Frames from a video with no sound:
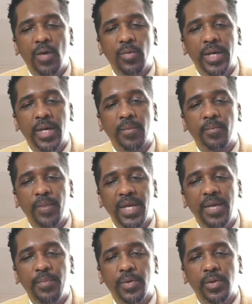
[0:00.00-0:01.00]
allowing
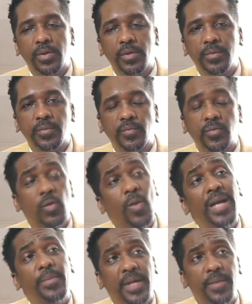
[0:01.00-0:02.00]
people,
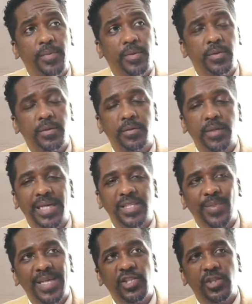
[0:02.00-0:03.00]
white people
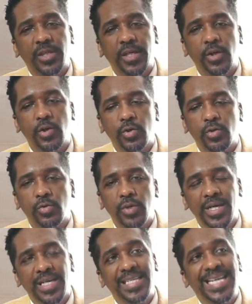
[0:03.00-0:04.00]
especially,
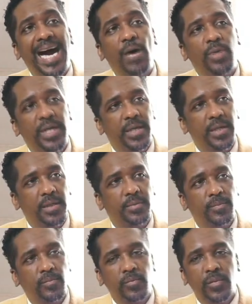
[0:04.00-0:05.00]
who
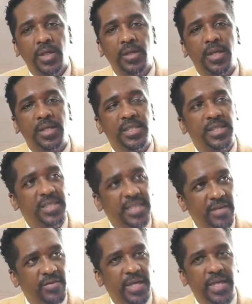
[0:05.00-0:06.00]
doubted the
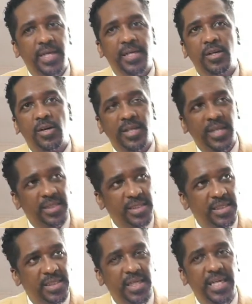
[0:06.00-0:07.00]
sincerity, the
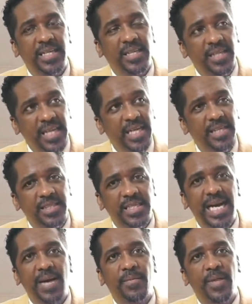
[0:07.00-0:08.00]
authenticity, and the
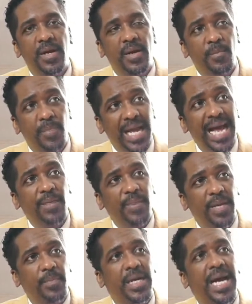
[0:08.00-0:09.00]
things that
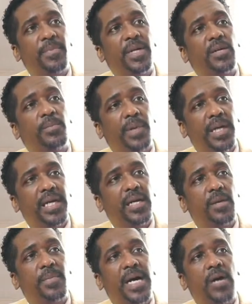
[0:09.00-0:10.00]
black people have been
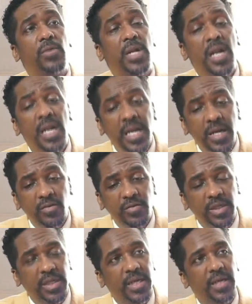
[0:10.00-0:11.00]
complaining about
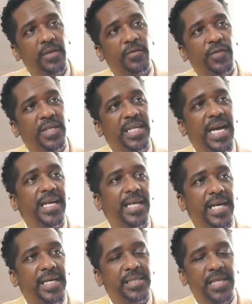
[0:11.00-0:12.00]
literally for
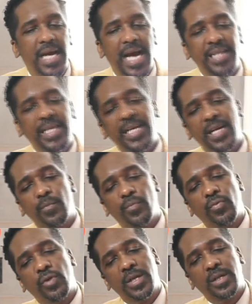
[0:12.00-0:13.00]
decades. I think
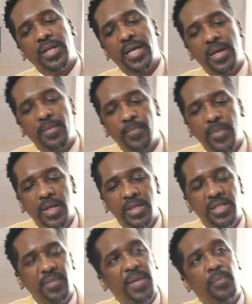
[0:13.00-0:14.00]
it brought them
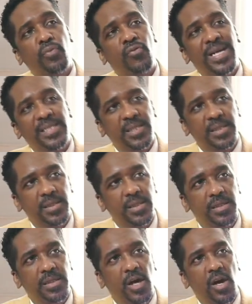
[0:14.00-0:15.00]
to be
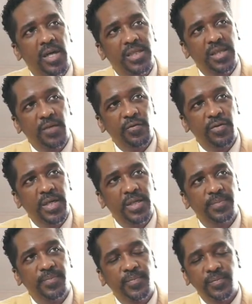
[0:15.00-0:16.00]
present to our
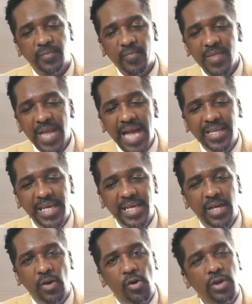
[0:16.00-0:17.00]
suffering. I
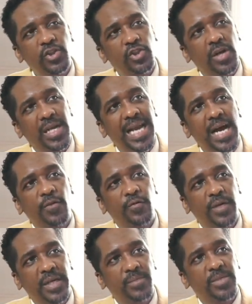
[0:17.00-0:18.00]
think it also
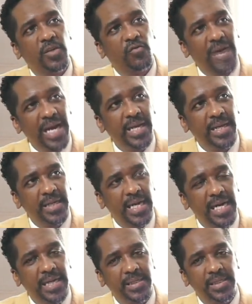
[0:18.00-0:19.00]
allowed for them to
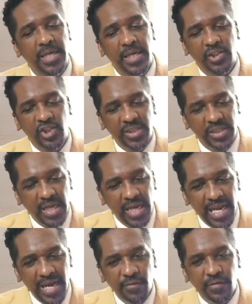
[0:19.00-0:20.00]
recognize
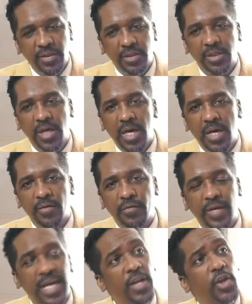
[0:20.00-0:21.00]
just the level
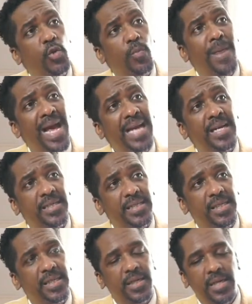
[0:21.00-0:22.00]
of
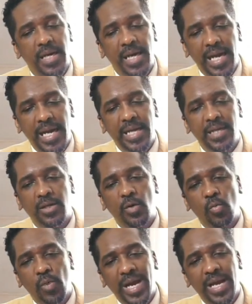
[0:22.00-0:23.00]
inhumanity
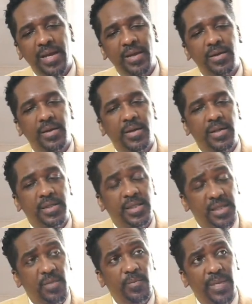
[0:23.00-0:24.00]
in the way
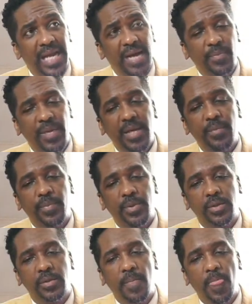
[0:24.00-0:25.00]
some black
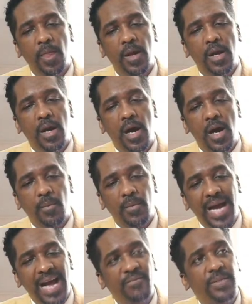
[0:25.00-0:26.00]
people
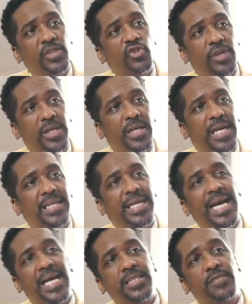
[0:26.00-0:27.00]
have been treated
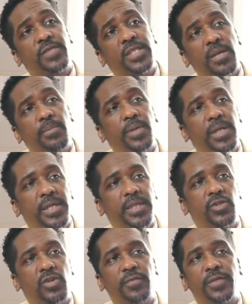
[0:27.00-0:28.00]
at the hands of some
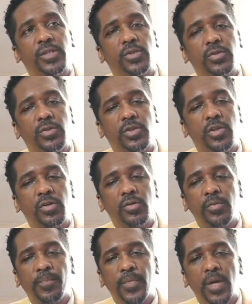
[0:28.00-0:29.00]
police officers. You
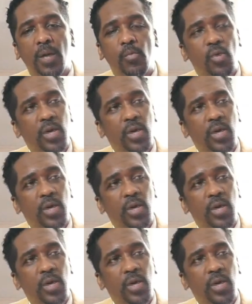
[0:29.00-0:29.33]
know,